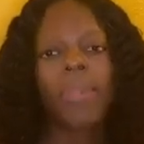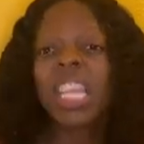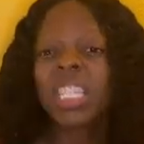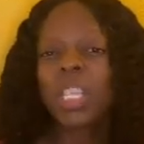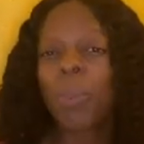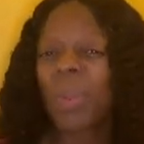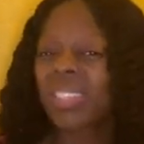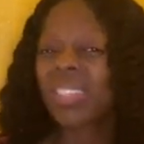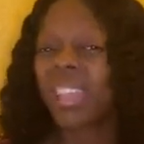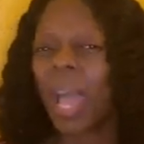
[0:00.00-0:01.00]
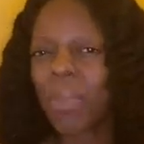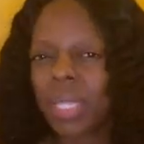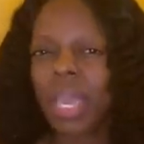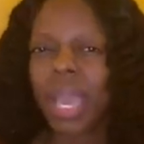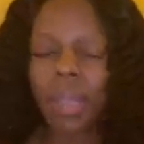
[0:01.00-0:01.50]
this suppresses
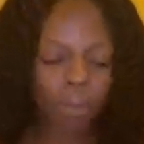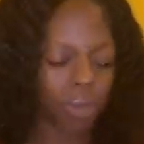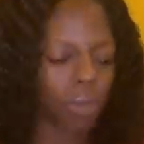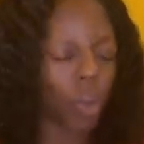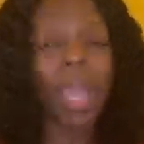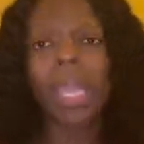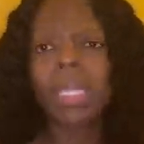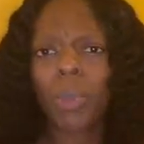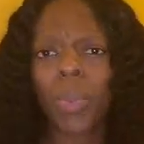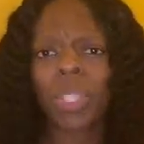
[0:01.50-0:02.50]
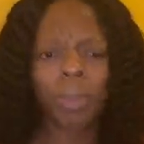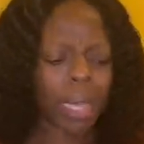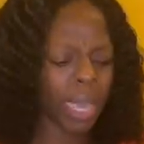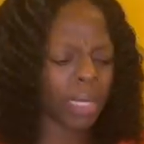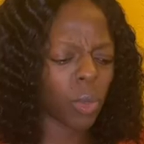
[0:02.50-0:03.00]
appetite well it suppresses
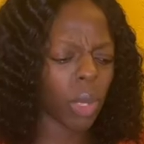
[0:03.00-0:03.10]
mine